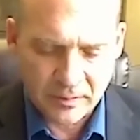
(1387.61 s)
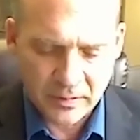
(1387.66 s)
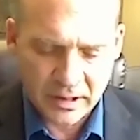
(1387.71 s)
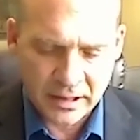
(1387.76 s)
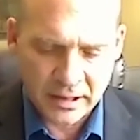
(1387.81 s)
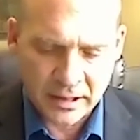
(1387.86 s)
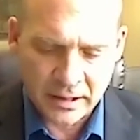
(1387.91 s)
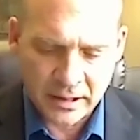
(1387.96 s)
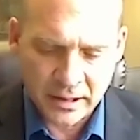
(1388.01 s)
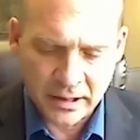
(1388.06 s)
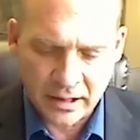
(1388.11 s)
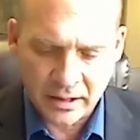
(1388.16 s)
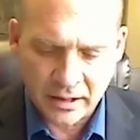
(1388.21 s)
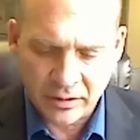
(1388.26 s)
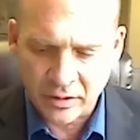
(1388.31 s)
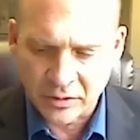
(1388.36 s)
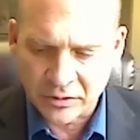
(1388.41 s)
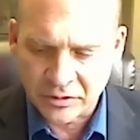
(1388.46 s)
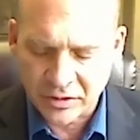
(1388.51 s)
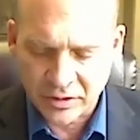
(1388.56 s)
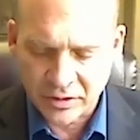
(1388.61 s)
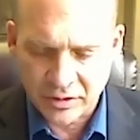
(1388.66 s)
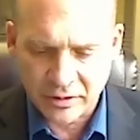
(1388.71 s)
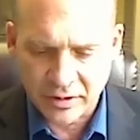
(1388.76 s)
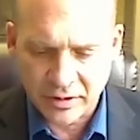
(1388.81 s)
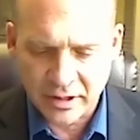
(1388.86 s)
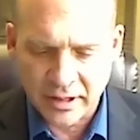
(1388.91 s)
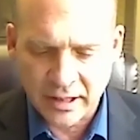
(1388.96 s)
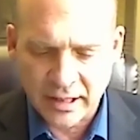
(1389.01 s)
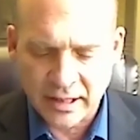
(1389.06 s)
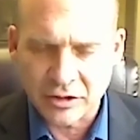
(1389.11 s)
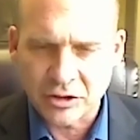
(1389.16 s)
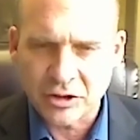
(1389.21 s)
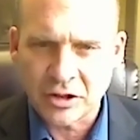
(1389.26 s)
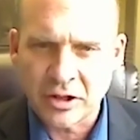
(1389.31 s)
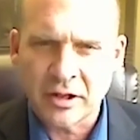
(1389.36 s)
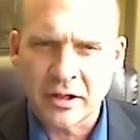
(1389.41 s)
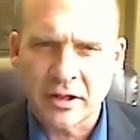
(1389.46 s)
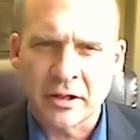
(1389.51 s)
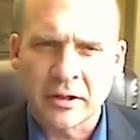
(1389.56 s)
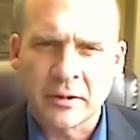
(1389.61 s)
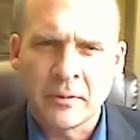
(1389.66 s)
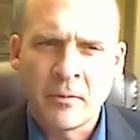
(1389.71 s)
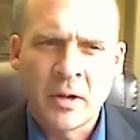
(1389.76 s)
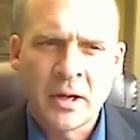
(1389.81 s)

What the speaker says: and those that are in that chair,